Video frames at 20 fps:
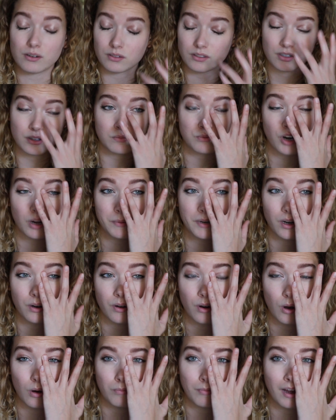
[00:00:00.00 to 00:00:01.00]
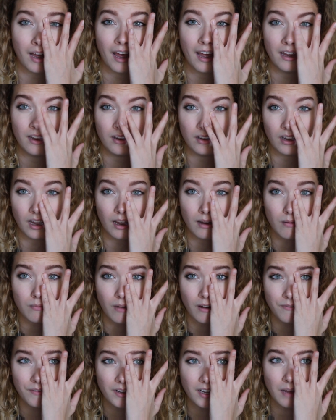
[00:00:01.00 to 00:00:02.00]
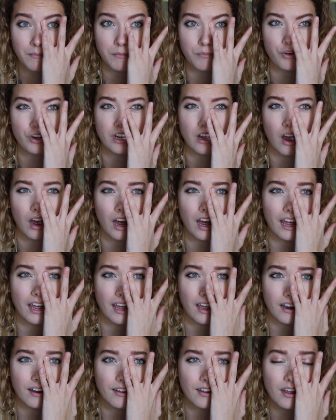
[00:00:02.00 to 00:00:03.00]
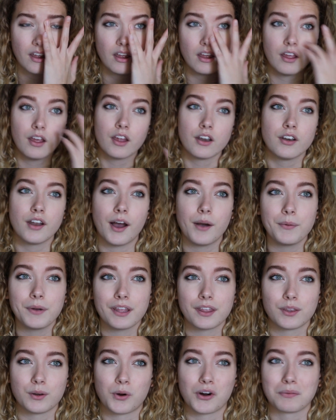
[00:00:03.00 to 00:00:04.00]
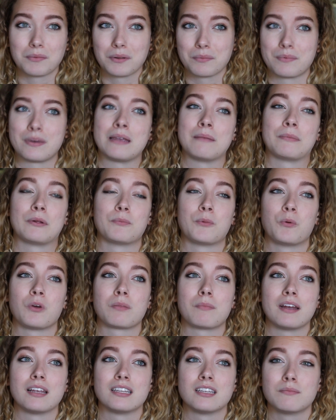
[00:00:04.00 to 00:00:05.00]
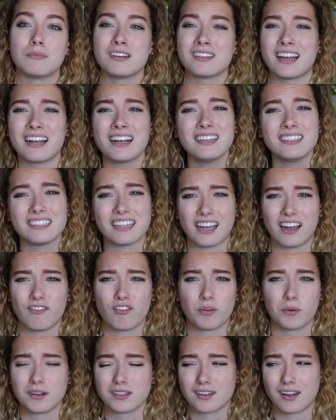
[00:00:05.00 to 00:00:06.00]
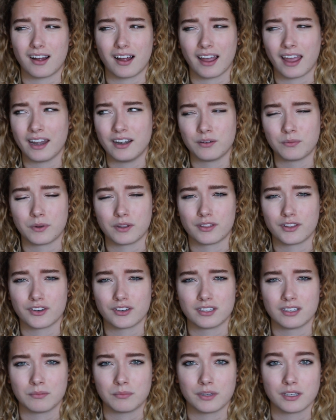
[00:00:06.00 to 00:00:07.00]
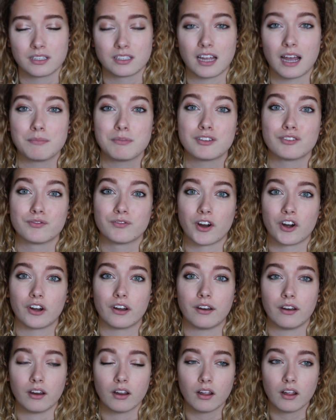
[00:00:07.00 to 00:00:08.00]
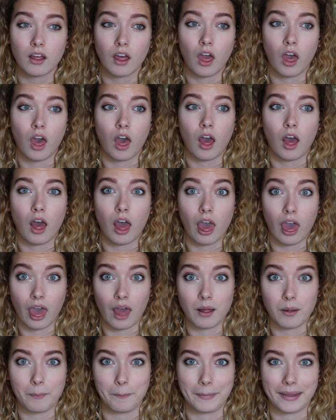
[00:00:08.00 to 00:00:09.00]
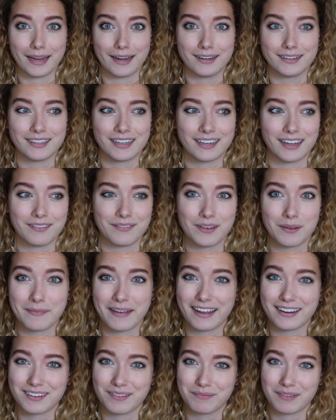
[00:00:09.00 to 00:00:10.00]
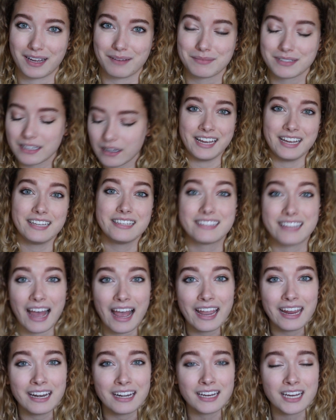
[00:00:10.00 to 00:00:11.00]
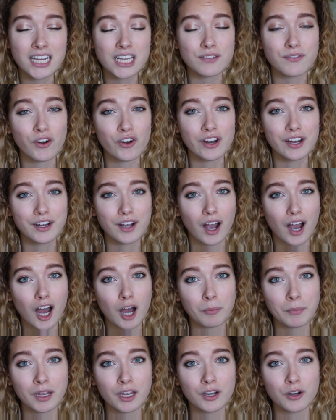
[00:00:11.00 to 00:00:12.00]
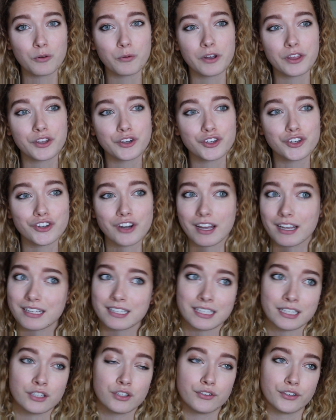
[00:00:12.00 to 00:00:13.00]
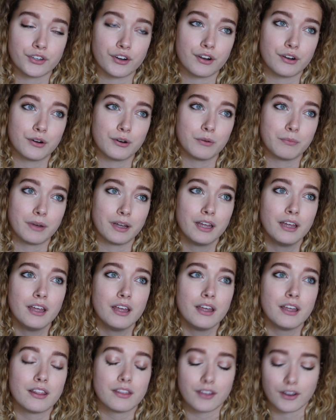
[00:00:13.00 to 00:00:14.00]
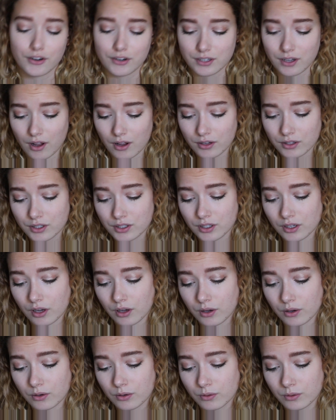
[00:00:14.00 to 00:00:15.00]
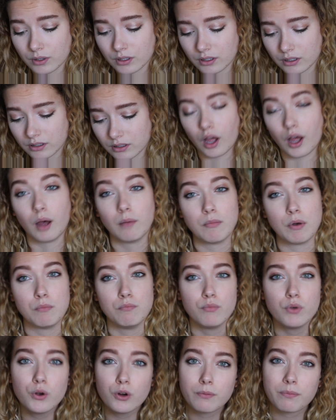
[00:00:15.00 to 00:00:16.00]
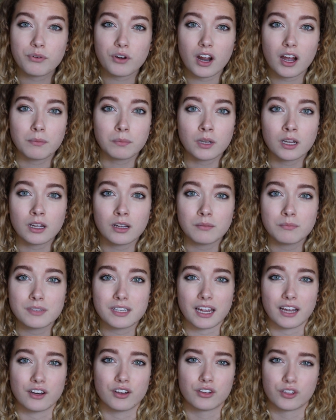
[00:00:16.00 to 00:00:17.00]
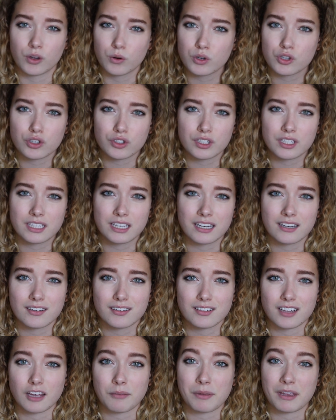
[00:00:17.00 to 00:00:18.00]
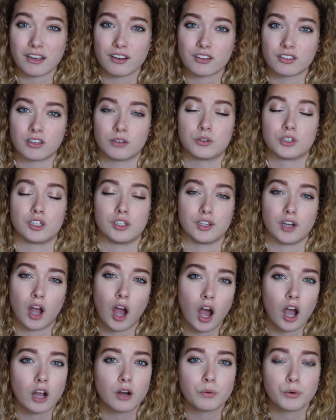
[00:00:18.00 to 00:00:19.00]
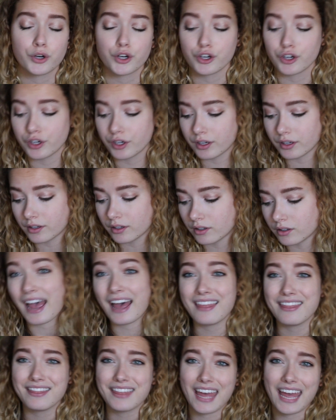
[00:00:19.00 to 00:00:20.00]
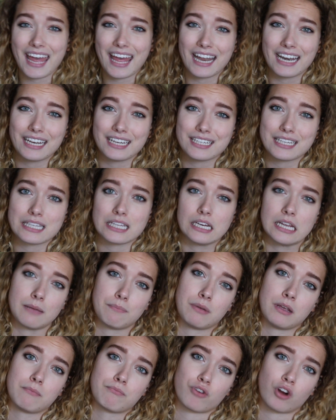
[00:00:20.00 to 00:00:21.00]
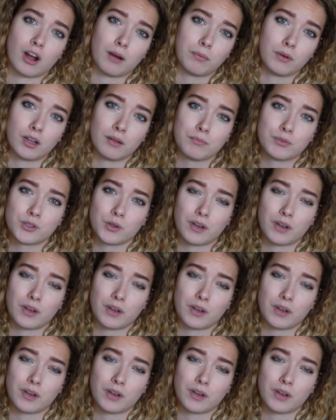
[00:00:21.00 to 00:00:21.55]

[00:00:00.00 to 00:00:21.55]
You probably don't know, but I feel like I'm pretty hot-headed. Not with normal people, but with my siblings. I guess that everyone's hot-headed with their siblings. I'm just very mean, and I feel bad sometimes. Anxiety is very common with Tourette syndrome. There's also mood problems and social skills, like being socially awkward, and then sleeping problems.